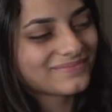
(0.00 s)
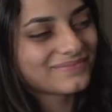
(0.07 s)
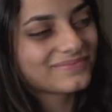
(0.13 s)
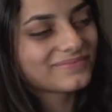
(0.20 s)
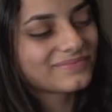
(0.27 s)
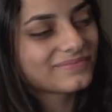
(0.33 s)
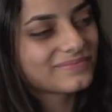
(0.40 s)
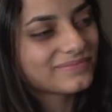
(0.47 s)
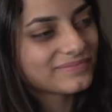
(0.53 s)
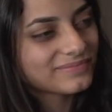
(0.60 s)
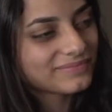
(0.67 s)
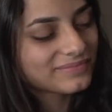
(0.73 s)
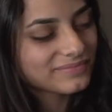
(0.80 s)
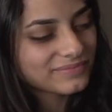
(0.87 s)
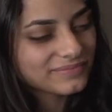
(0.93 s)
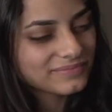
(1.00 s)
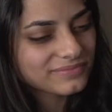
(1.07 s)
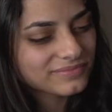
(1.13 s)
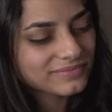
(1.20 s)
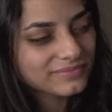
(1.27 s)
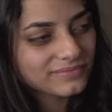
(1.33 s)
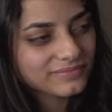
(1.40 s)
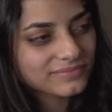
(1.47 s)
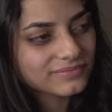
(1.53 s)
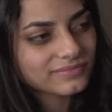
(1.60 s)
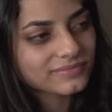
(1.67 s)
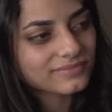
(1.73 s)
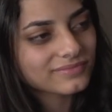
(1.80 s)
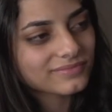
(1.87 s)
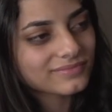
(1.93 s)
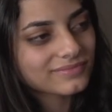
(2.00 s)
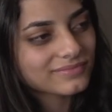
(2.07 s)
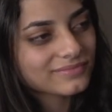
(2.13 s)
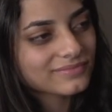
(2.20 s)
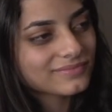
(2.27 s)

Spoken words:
This person isn't speaking.